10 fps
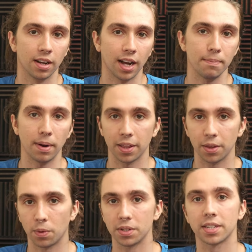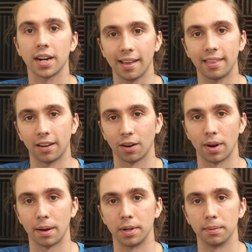I buy the ones that I think are
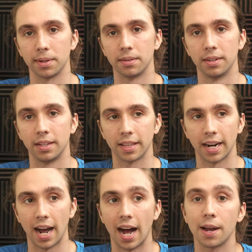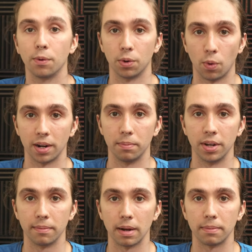reputable, that I would want to put
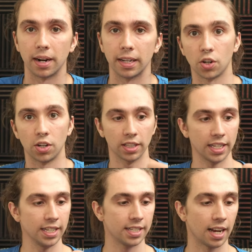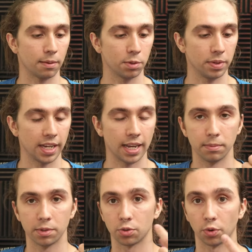in my body. Long lead times
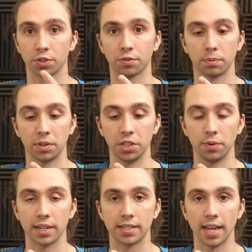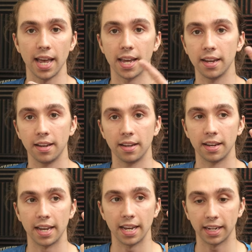became sourced from the U S A
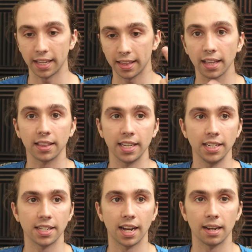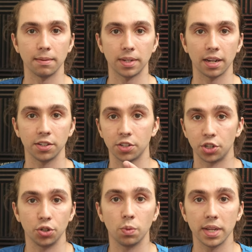and get that lead time down to
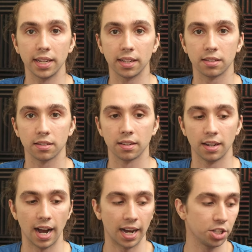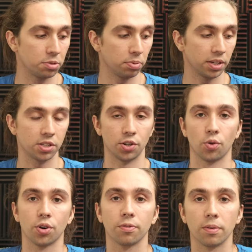two weeks. I just placed an
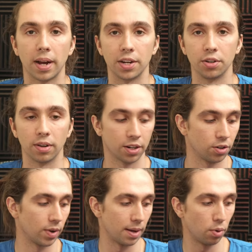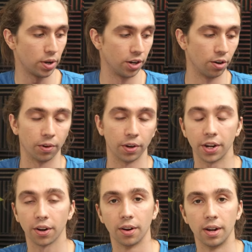order for my new, I don't know why I pointed over
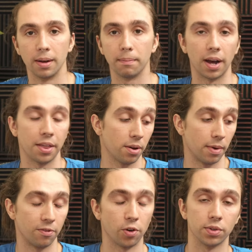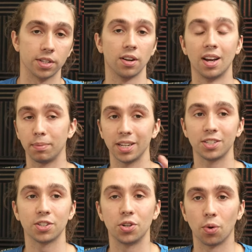here, but I thought my phone was there.
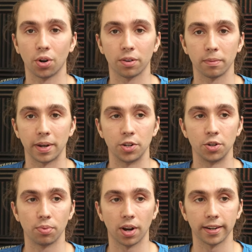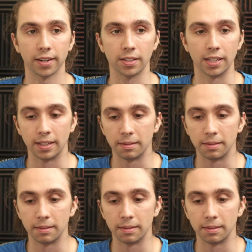Placed a new order for my new product.